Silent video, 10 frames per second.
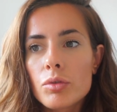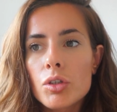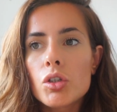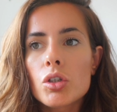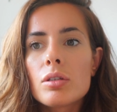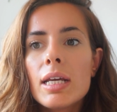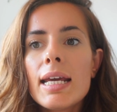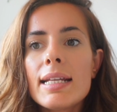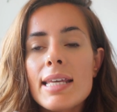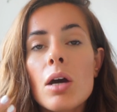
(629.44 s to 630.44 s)
to just
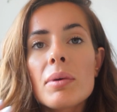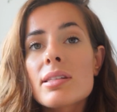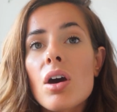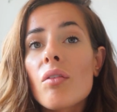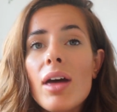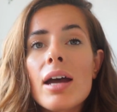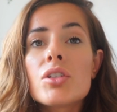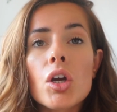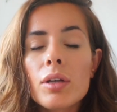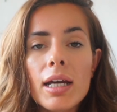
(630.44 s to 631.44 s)
tell myself that I
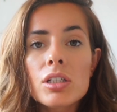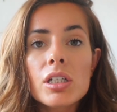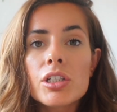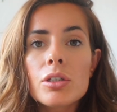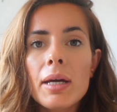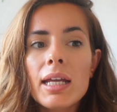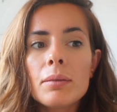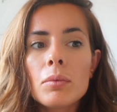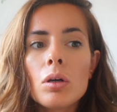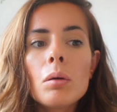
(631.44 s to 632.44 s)
don't actually do it
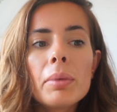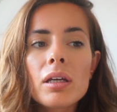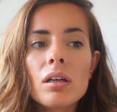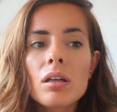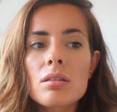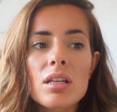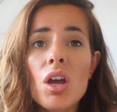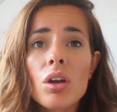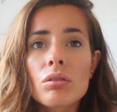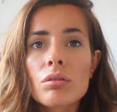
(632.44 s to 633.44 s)
anymore, because I
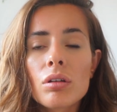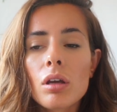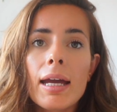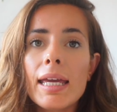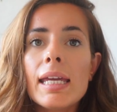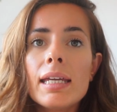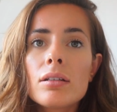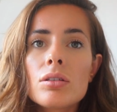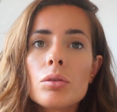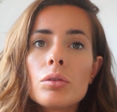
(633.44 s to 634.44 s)
don't. I
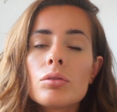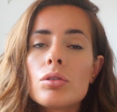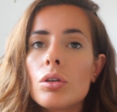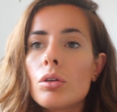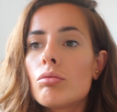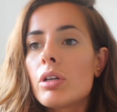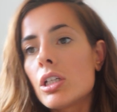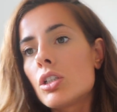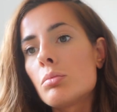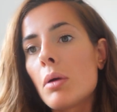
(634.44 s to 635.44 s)
eat to
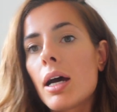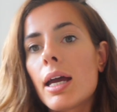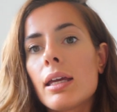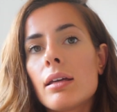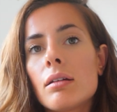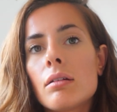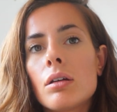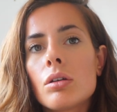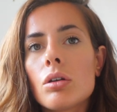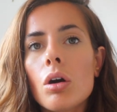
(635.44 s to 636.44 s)
reach my
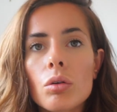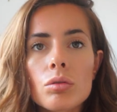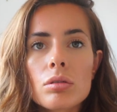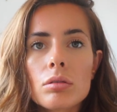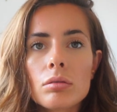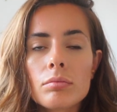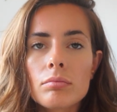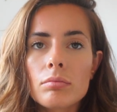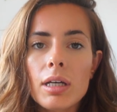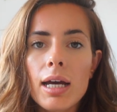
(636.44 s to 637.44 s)
goals,
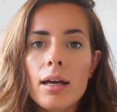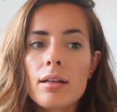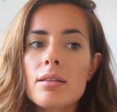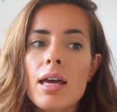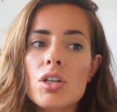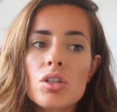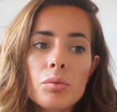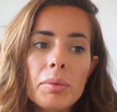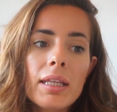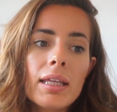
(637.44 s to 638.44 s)
and that
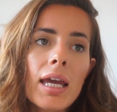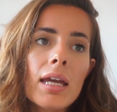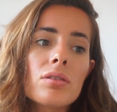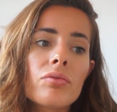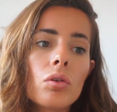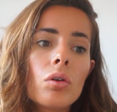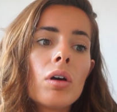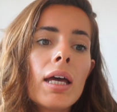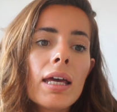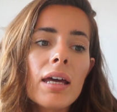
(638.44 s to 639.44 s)
should be the case
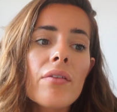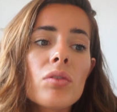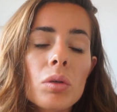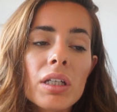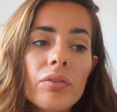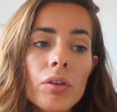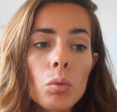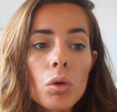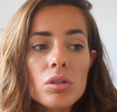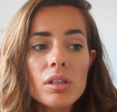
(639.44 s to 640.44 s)
for everyone if you
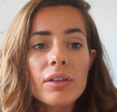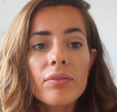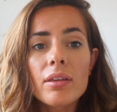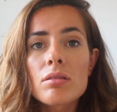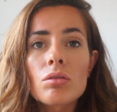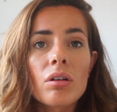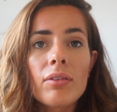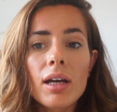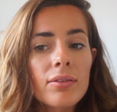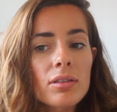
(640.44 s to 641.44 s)
want to live this sort of
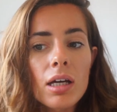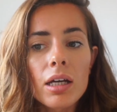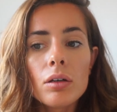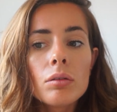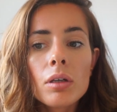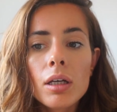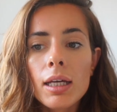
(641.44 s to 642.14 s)
lifestyle.